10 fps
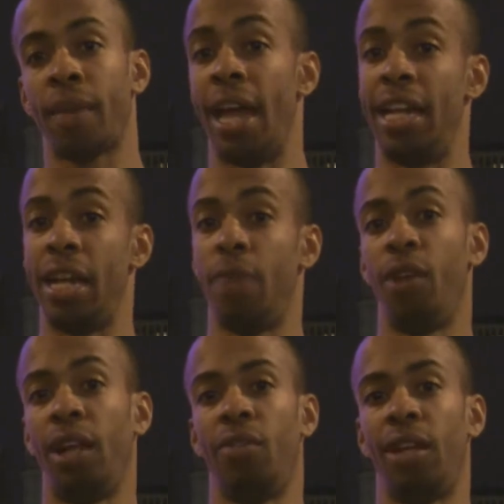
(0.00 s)
And he did
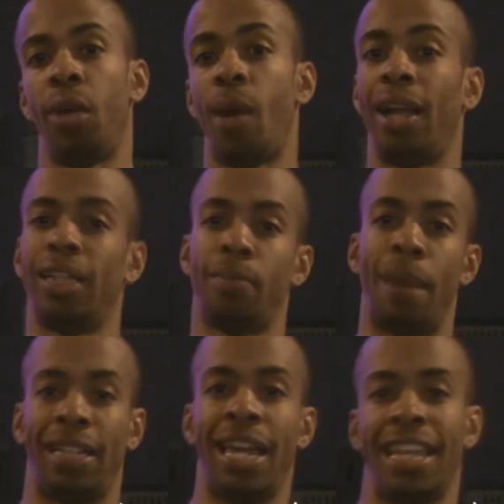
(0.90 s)
really, really well,
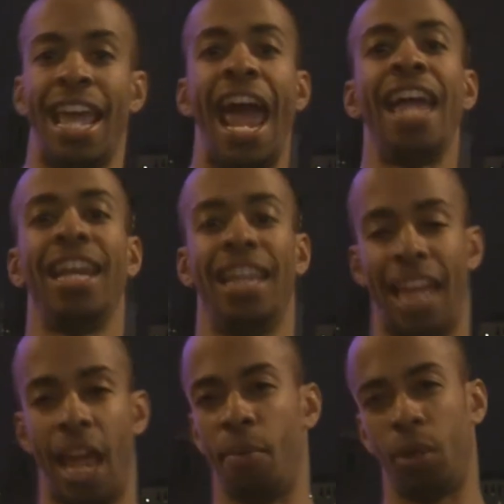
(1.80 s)
especially at the end of the
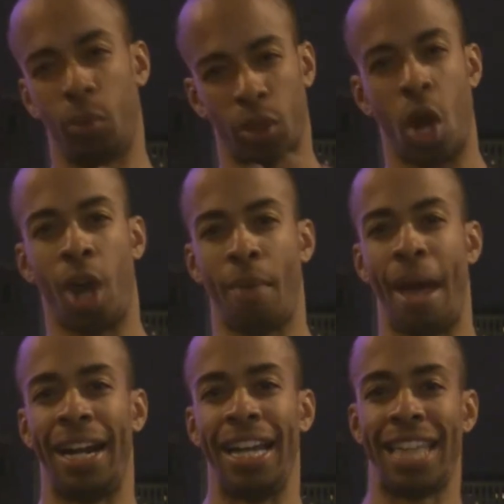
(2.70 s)
game, which we'll talk
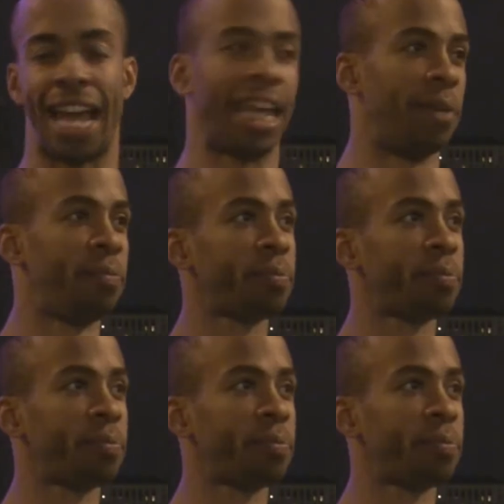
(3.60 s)
about in a second.